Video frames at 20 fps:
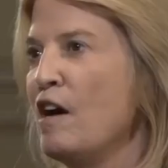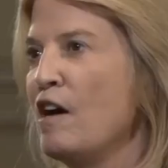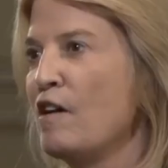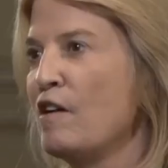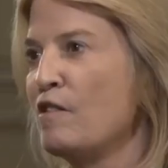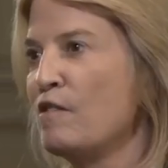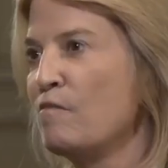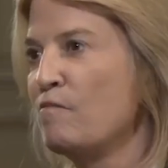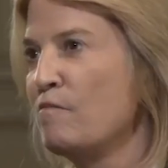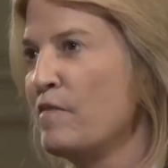
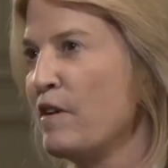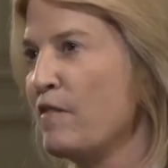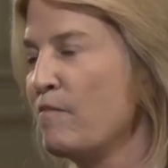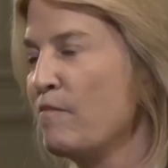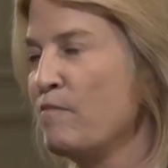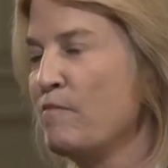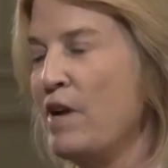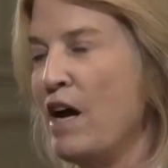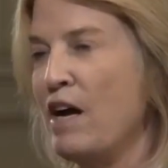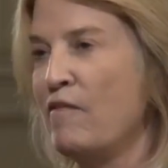They
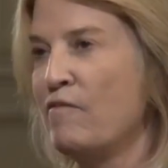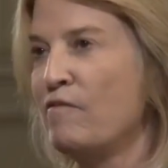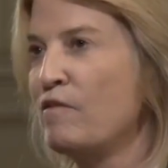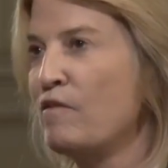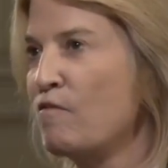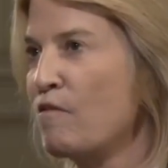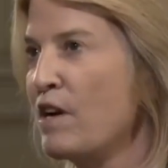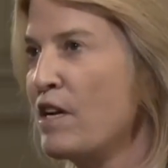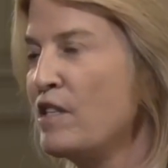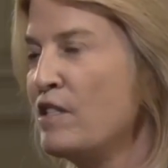
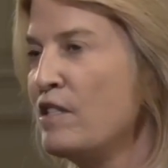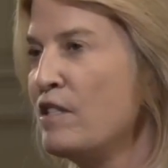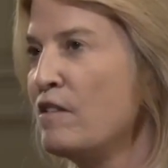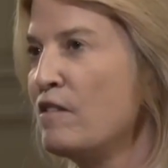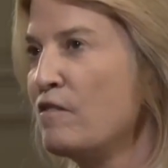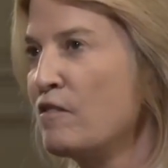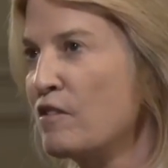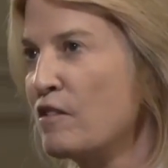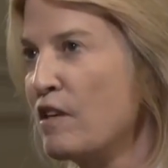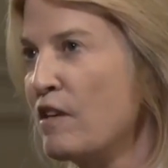have great
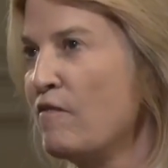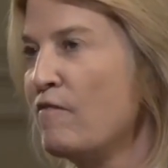deals,